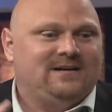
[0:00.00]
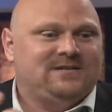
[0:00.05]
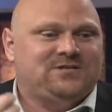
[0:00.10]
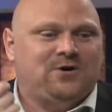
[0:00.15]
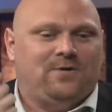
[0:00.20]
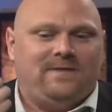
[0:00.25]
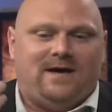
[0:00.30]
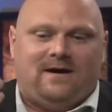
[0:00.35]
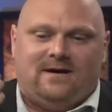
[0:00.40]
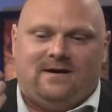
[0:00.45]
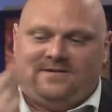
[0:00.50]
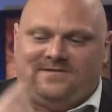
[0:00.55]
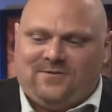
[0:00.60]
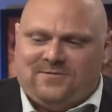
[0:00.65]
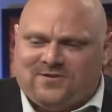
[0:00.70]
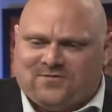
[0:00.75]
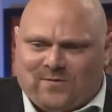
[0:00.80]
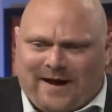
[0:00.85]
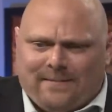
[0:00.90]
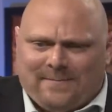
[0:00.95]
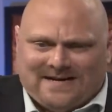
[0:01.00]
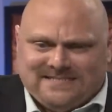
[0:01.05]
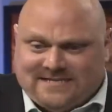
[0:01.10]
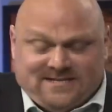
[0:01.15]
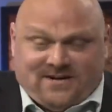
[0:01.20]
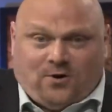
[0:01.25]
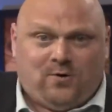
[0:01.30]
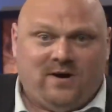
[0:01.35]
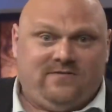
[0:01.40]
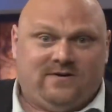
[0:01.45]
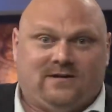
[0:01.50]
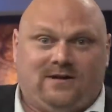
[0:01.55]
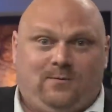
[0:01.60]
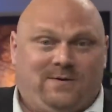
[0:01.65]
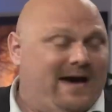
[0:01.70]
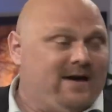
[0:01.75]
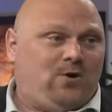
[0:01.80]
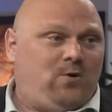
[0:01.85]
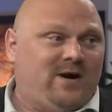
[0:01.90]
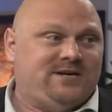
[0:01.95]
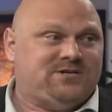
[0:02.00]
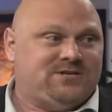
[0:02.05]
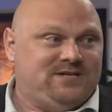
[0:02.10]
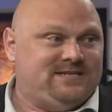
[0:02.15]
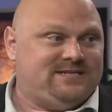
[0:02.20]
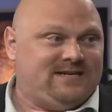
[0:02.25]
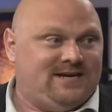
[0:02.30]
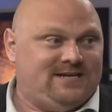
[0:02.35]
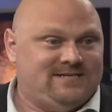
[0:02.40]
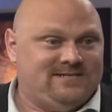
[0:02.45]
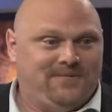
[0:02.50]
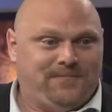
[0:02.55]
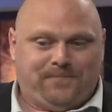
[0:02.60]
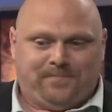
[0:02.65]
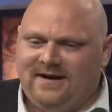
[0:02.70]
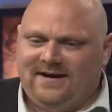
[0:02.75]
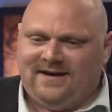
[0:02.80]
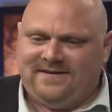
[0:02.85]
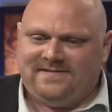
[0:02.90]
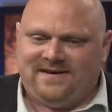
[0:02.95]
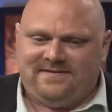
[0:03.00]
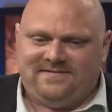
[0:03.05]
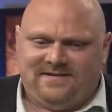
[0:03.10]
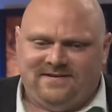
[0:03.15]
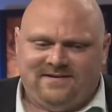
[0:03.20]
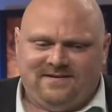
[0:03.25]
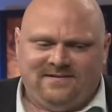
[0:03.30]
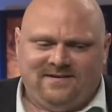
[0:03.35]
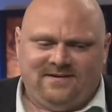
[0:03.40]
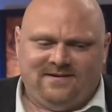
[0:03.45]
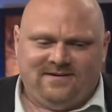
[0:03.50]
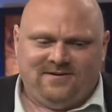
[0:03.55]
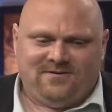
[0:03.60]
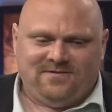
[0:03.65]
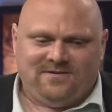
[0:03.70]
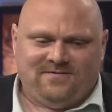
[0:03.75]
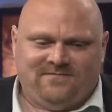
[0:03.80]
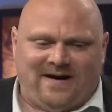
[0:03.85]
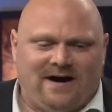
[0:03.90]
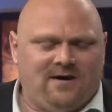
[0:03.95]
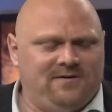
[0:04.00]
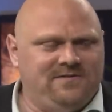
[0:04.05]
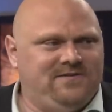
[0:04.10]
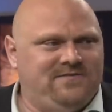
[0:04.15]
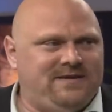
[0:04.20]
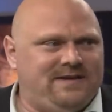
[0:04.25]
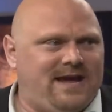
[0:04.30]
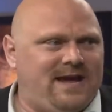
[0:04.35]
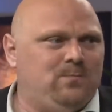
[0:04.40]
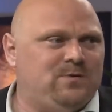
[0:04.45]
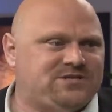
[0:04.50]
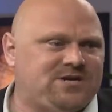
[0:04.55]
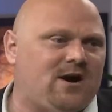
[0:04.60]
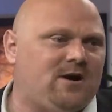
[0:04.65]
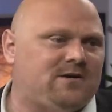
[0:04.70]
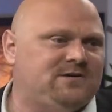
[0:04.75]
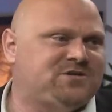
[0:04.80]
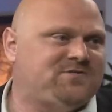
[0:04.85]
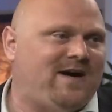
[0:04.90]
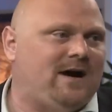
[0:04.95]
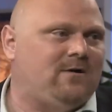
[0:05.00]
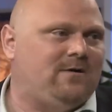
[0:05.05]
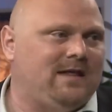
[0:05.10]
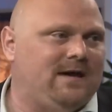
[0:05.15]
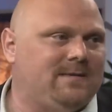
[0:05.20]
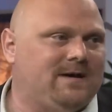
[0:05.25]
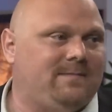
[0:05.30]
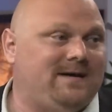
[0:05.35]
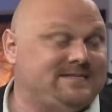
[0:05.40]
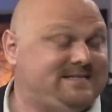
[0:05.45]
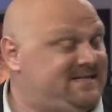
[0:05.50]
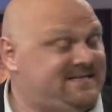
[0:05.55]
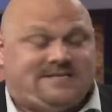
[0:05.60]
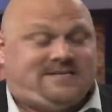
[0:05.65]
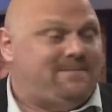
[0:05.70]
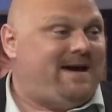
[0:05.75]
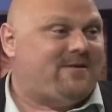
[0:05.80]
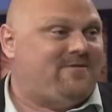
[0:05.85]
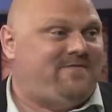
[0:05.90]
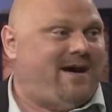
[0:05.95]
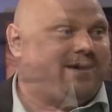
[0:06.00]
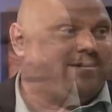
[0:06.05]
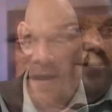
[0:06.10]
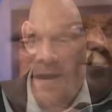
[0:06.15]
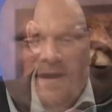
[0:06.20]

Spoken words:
So this rabbi says unequivocally, without a question, he says the vowels of the name, which are Shva, Cholam, Kamat. He states it matter-of-factly.